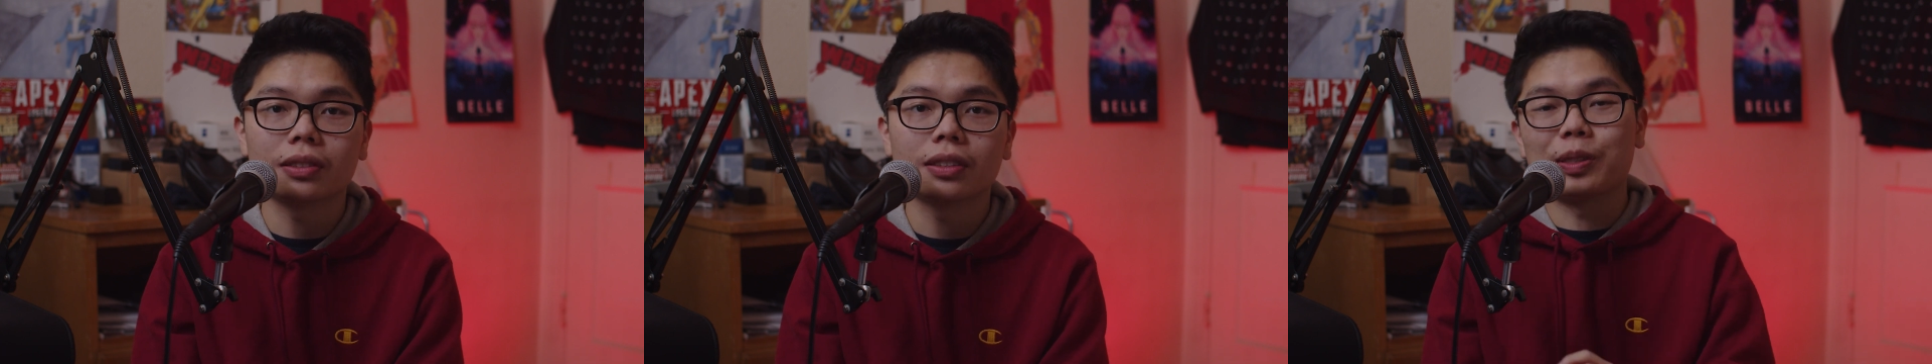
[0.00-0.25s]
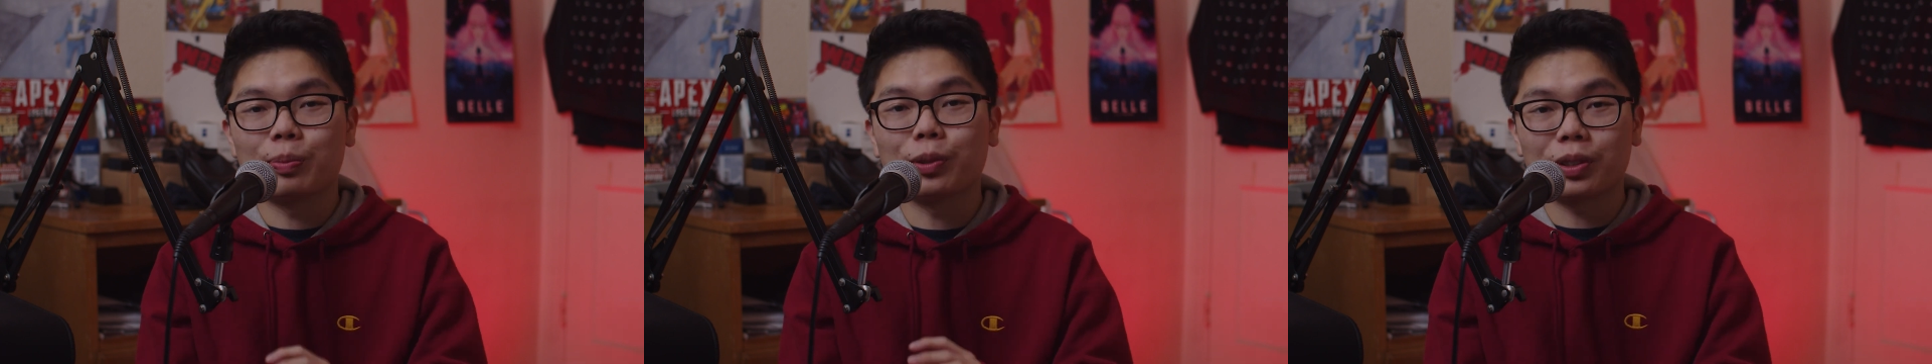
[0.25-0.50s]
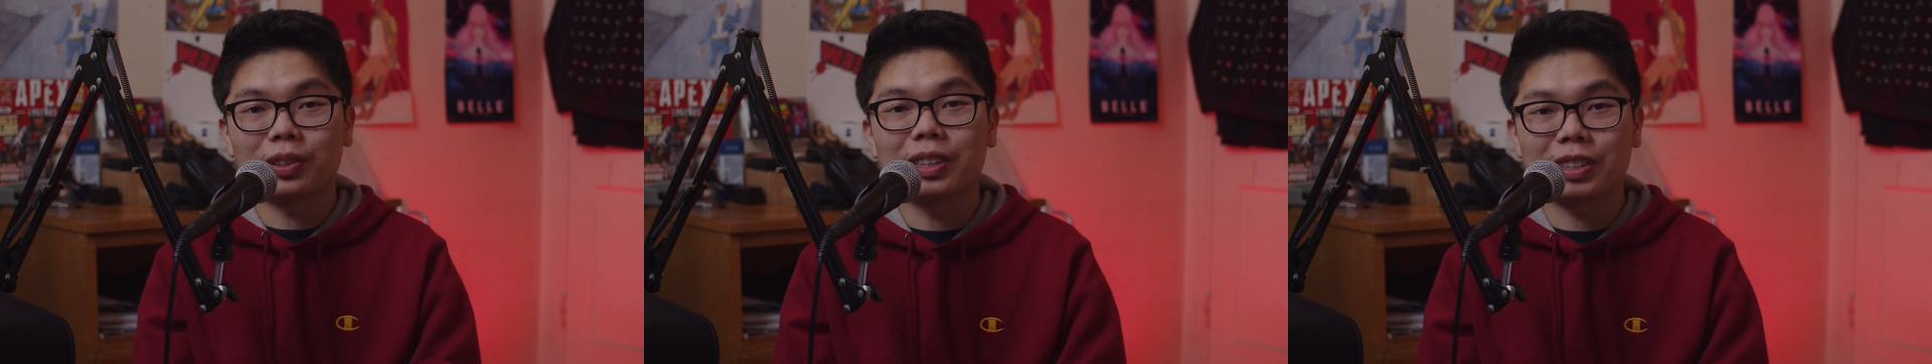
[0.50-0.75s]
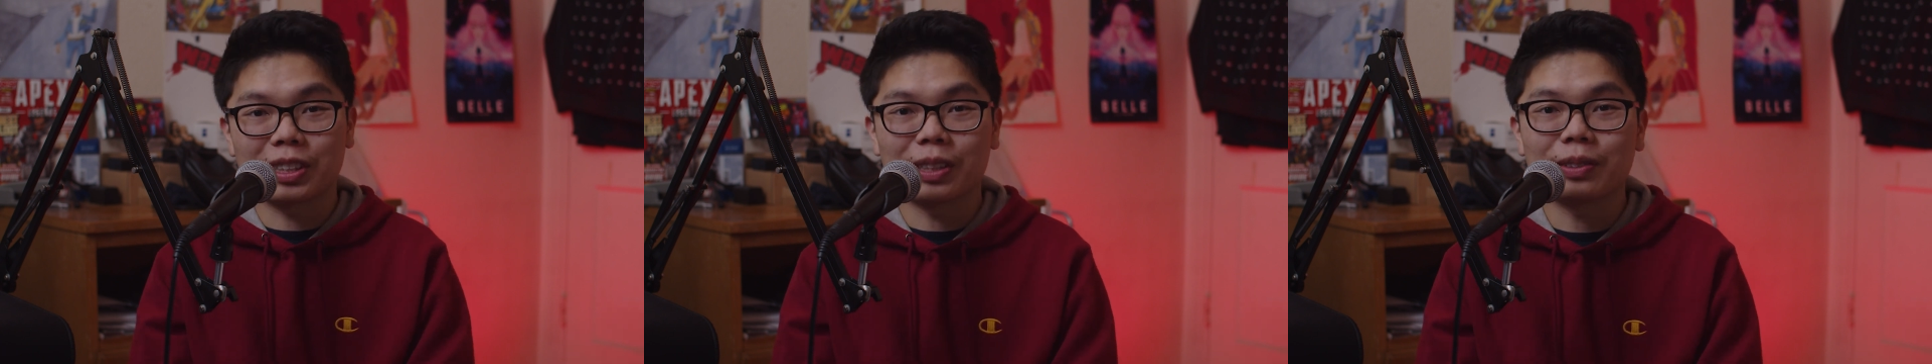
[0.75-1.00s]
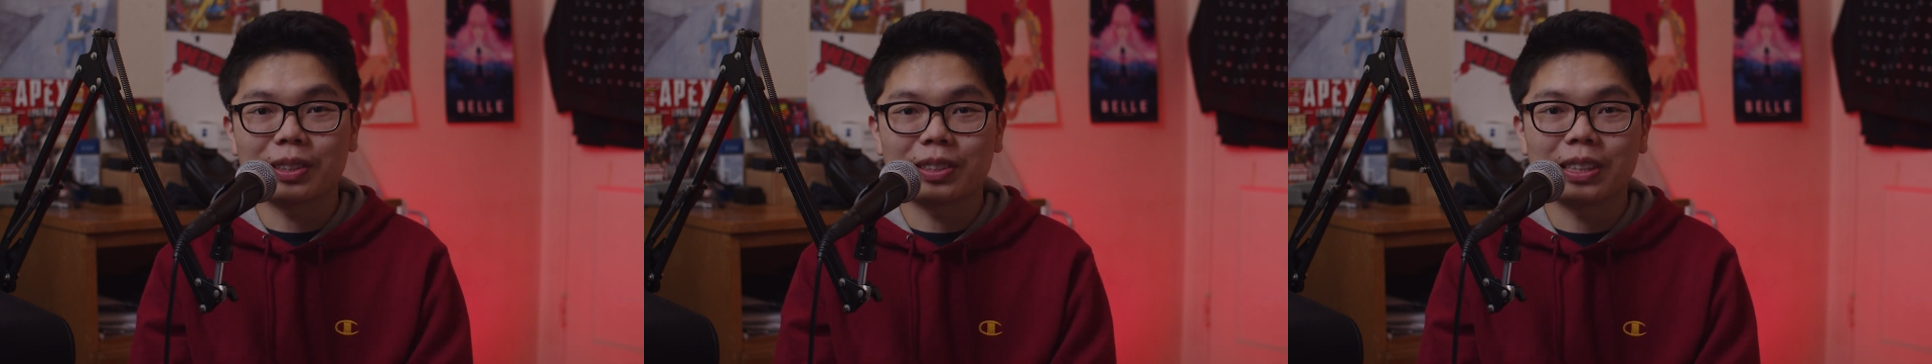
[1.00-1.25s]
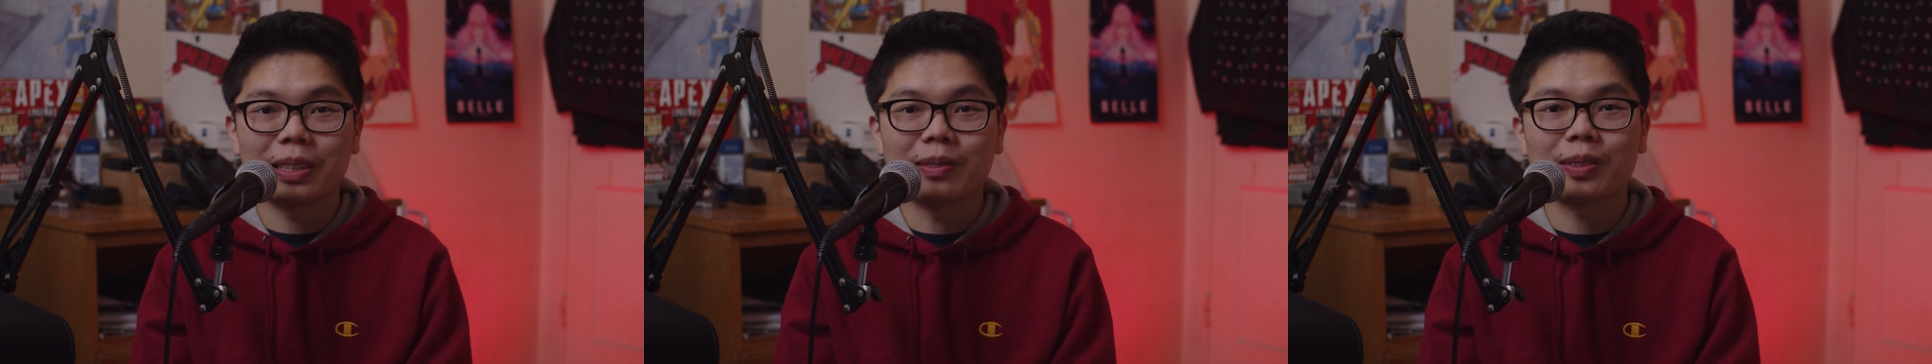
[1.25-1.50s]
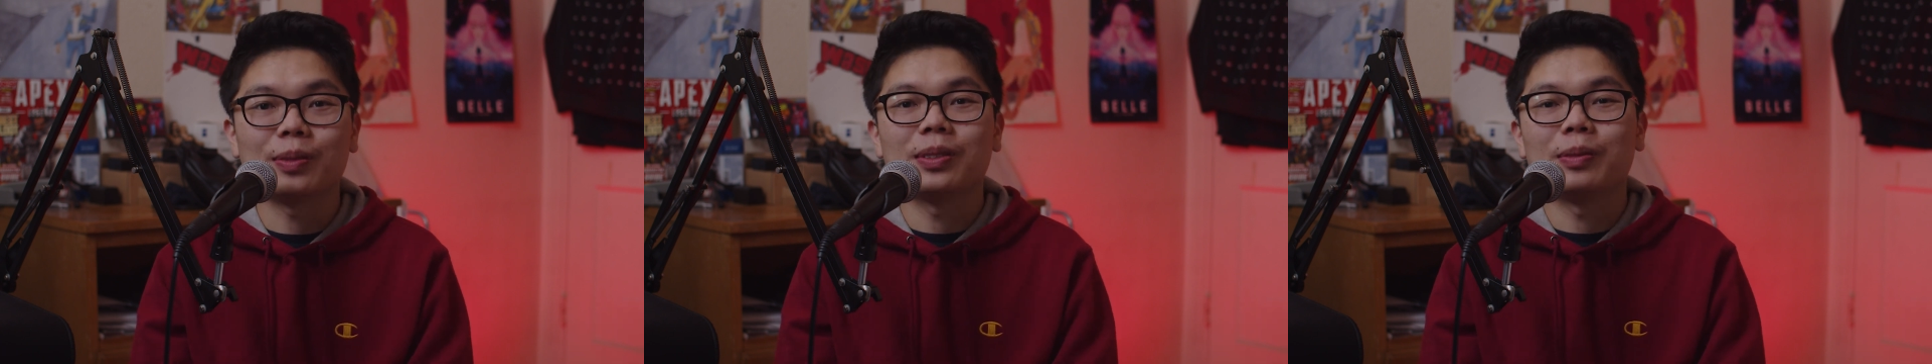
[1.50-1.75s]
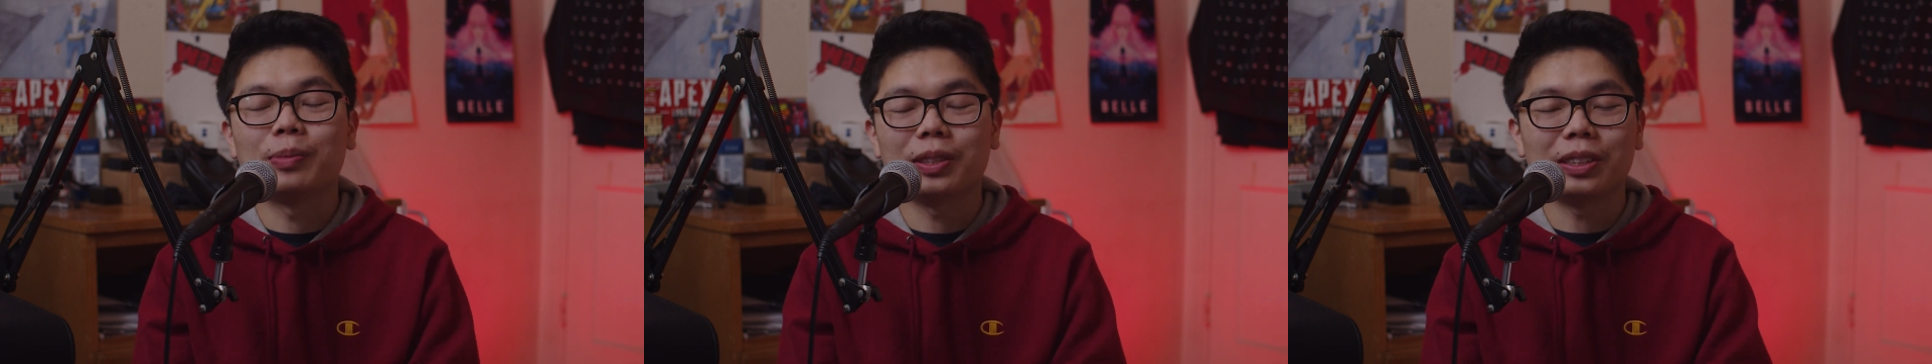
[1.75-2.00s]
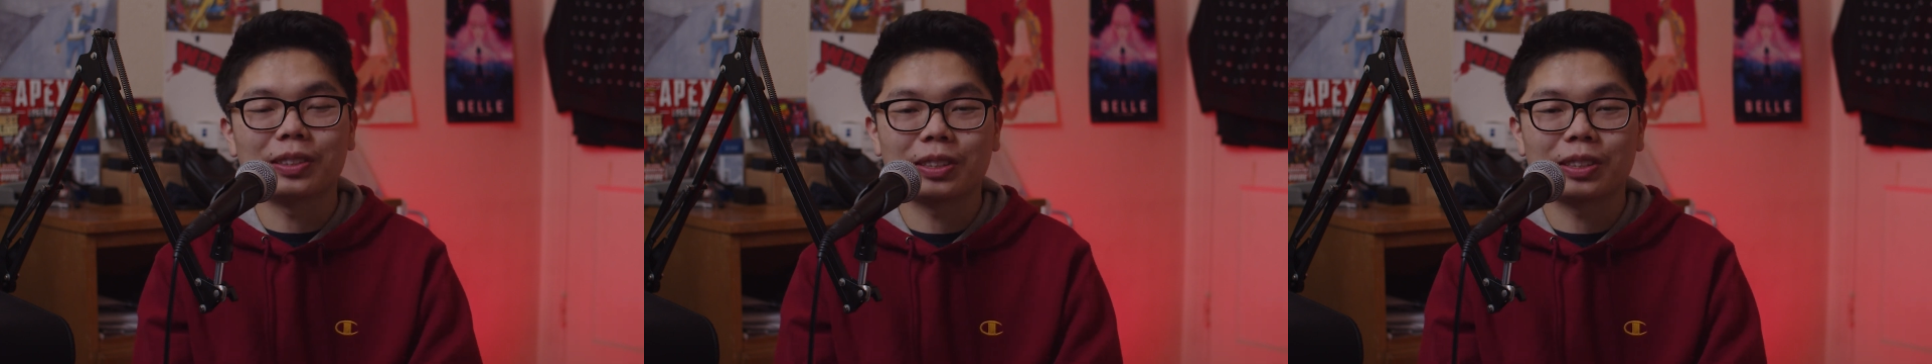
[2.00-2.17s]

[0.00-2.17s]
It is borderline scary at times, but all